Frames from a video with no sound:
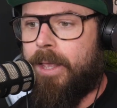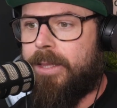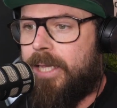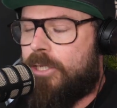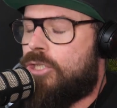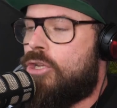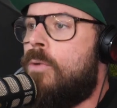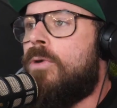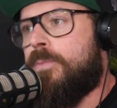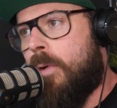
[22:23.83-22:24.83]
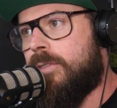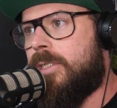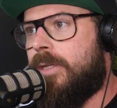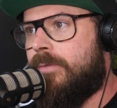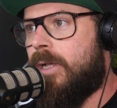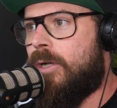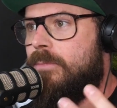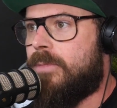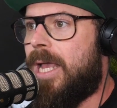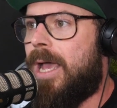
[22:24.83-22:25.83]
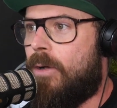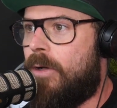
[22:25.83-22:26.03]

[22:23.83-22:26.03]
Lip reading: there's so much positive that comes out